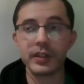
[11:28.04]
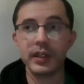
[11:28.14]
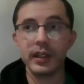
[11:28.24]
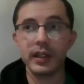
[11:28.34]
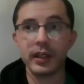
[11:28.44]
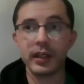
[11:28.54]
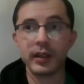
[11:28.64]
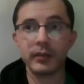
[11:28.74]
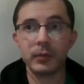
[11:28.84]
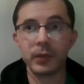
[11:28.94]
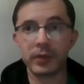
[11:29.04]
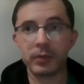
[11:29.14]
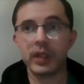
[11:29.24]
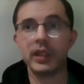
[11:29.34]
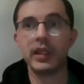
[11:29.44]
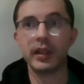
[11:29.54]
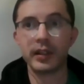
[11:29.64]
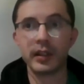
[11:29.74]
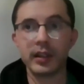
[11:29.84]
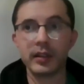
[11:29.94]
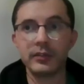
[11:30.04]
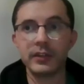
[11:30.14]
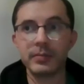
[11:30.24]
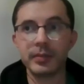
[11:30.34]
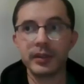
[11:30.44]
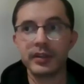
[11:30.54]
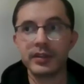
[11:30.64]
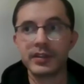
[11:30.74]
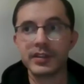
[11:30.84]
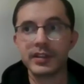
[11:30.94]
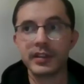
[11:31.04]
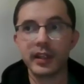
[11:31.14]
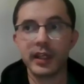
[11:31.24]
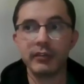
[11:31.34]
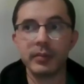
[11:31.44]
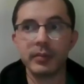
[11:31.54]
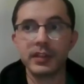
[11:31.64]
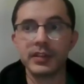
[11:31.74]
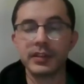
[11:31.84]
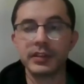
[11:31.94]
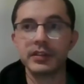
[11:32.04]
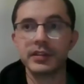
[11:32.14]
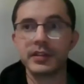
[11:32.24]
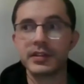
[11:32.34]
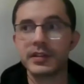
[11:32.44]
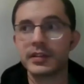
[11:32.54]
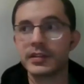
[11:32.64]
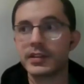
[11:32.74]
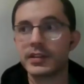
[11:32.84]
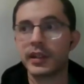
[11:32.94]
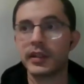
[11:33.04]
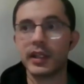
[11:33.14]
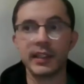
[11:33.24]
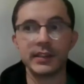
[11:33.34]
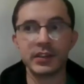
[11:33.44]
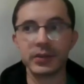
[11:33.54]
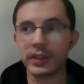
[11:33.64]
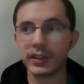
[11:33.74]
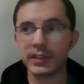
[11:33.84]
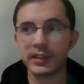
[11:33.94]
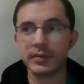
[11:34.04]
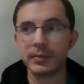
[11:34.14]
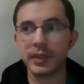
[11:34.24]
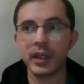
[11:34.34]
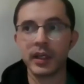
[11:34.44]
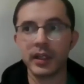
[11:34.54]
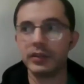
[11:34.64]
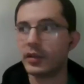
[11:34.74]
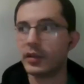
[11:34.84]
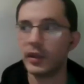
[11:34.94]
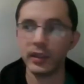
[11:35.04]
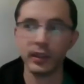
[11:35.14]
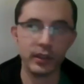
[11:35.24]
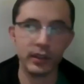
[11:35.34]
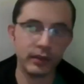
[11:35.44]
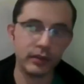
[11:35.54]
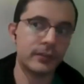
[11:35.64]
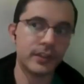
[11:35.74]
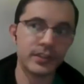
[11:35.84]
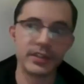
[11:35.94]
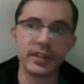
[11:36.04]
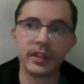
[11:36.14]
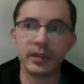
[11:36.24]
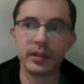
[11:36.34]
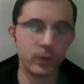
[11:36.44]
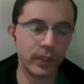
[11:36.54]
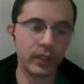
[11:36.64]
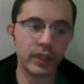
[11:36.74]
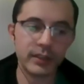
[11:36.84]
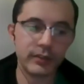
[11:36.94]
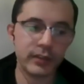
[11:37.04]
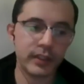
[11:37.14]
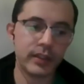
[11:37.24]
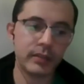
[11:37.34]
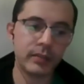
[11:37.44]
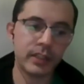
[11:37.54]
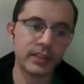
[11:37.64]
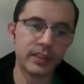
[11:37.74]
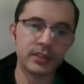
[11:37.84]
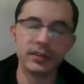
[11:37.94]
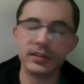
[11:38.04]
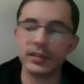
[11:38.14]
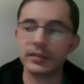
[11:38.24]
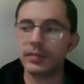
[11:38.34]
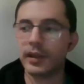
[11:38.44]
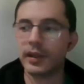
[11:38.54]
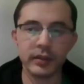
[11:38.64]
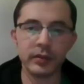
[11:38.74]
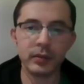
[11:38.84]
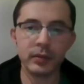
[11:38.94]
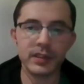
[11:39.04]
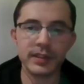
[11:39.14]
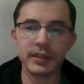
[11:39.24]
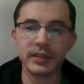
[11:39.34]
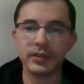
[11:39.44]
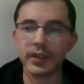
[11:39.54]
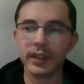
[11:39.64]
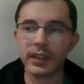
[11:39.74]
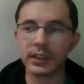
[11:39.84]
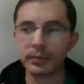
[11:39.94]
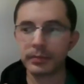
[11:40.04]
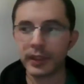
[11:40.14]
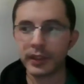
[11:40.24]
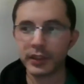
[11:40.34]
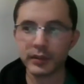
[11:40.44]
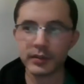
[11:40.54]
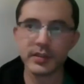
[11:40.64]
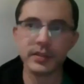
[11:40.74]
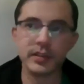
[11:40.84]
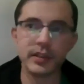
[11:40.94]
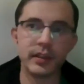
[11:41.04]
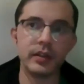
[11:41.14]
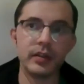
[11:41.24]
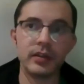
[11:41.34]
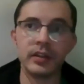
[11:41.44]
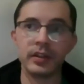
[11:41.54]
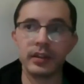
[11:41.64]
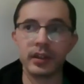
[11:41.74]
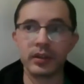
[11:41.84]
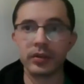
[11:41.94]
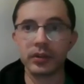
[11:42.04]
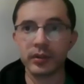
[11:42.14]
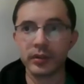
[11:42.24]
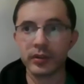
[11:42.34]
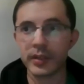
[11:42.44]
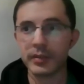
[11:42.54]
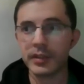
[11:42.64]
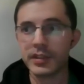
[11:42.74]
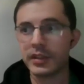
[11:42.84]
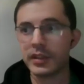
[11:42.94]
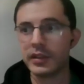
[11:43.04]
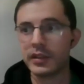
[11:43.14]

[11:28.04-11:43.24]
and well, we gained a lot of experience in having mass casualty incidents. And as soon as it began, first thing, we activate the mass casualty plan. We started triaging patients, and according to the ABCD